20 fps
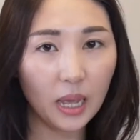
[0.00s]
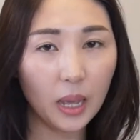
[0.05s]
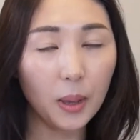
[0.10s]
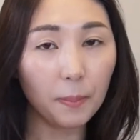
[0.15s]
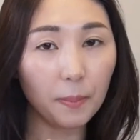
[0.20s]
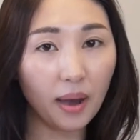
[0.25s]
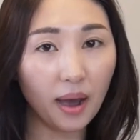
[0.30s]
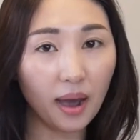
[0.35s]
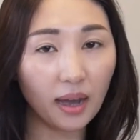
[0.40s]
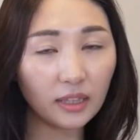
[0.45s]

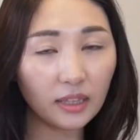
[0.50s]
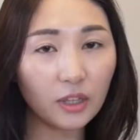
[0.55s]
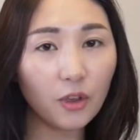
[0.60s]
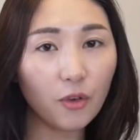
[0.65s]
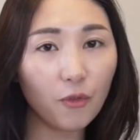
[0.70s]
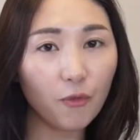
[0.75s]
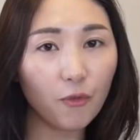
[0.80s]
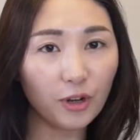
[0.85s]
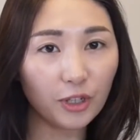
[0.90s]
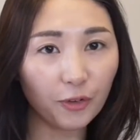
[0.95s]
But
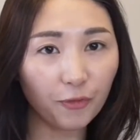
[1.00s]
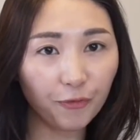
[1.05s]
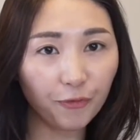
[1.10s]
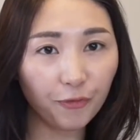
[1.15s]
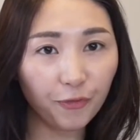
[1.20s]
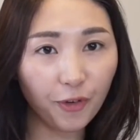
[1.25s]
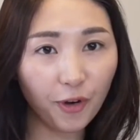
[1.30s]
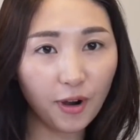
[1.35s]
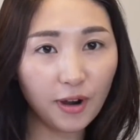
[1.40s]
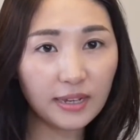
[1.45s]
for the
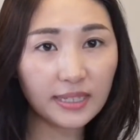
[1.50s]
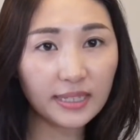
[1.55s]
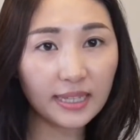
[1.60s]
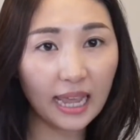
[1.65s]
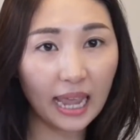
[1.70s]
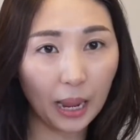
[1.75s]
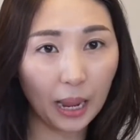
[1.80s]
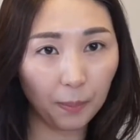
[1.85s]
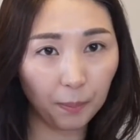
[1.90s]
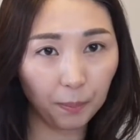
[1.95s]
first
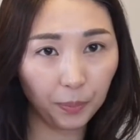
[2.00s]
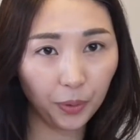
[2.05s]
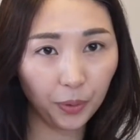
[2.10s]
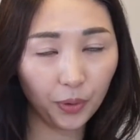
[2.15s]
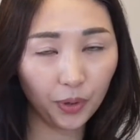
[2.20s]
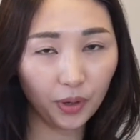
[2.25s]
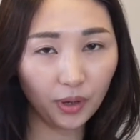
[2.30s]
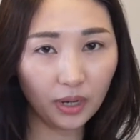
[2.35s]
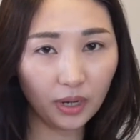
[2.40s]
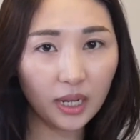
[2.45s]

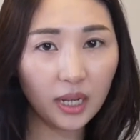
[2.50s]
ampoule,